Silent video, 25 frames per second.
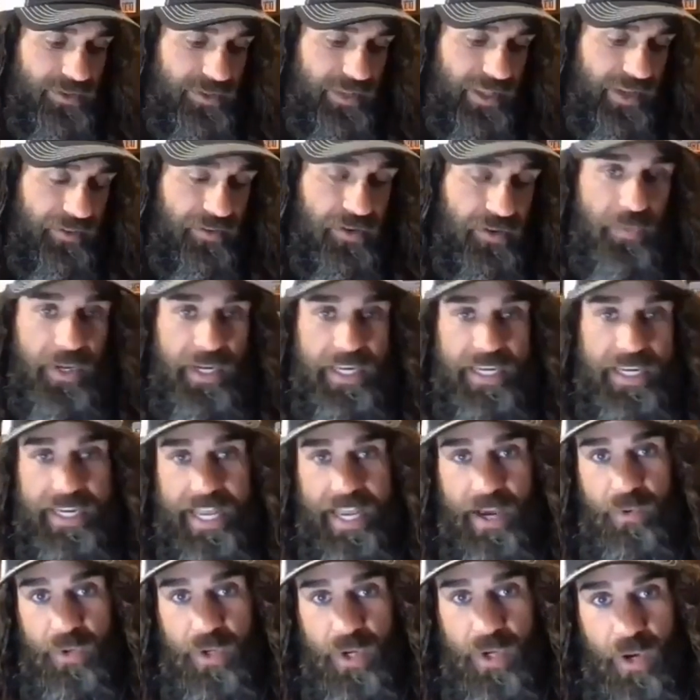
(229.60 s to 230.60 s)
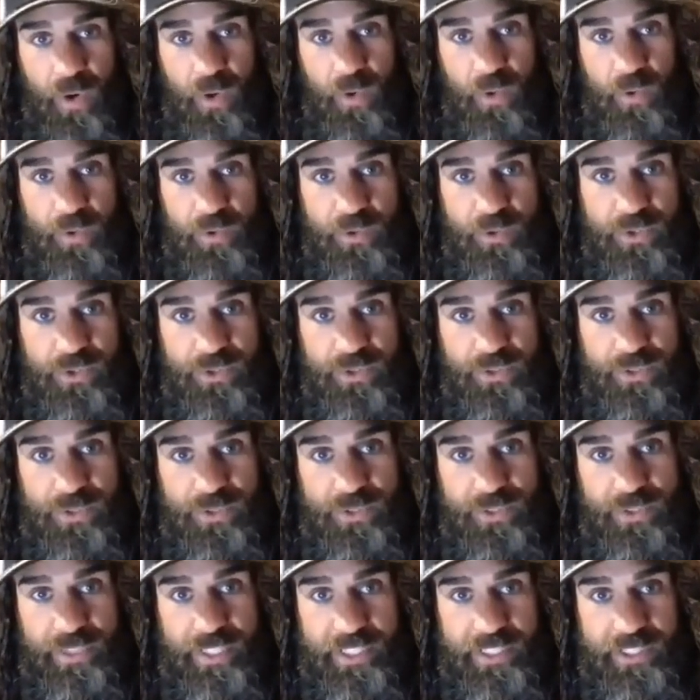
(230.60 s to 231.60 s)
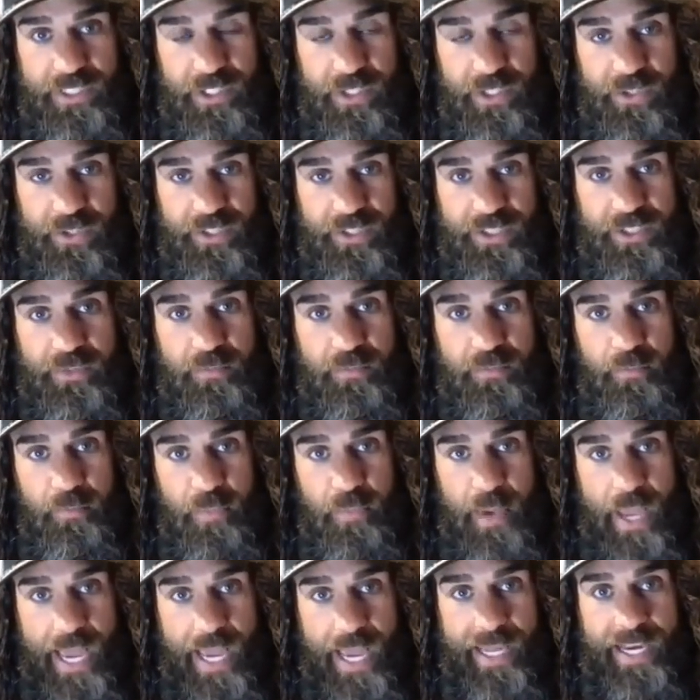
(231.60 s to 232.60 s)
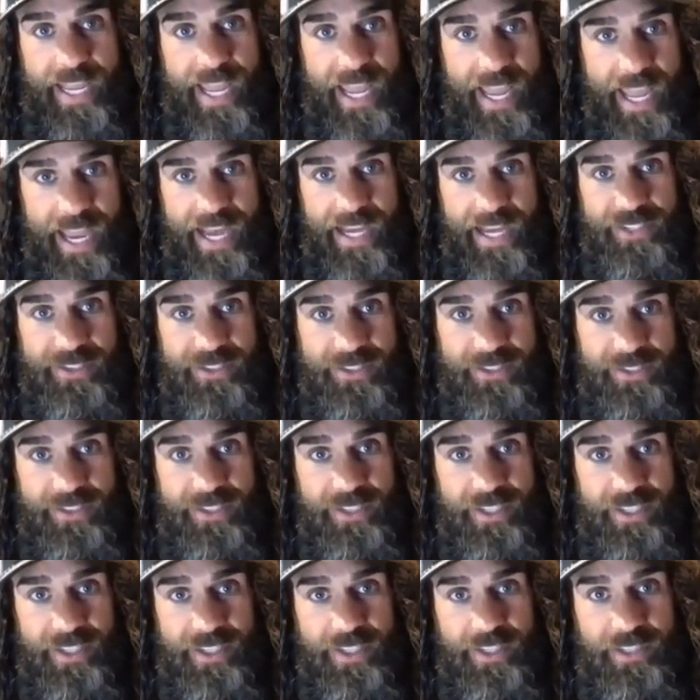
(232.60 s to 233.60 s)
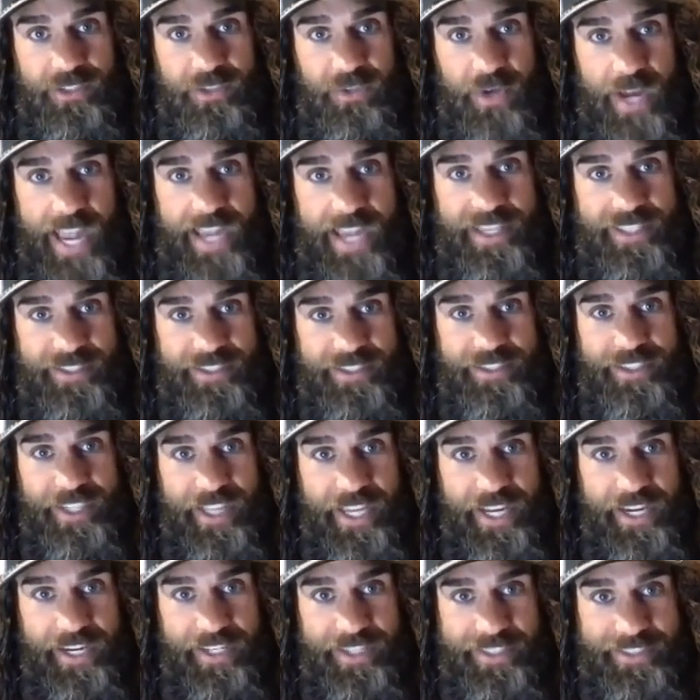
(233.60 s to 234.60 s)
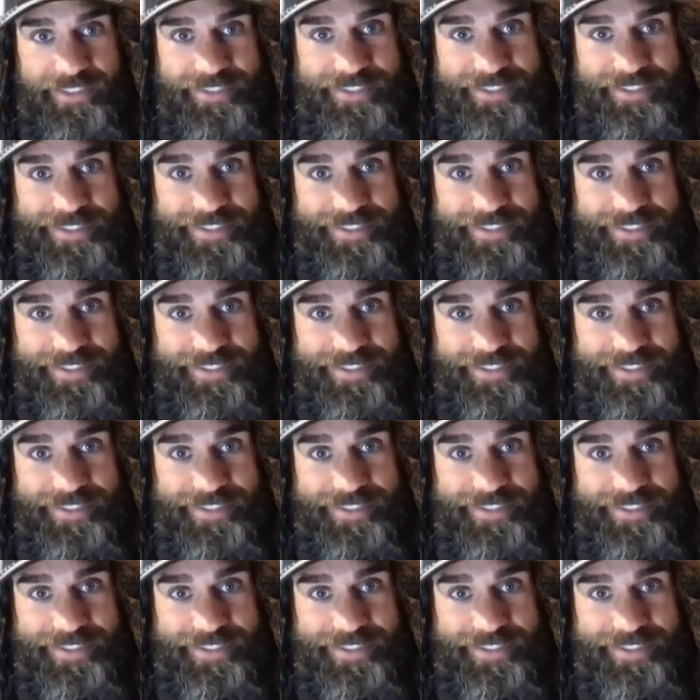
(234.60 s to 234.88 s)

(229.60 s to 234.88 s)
everybody now knows that you're this badass dragon slayer.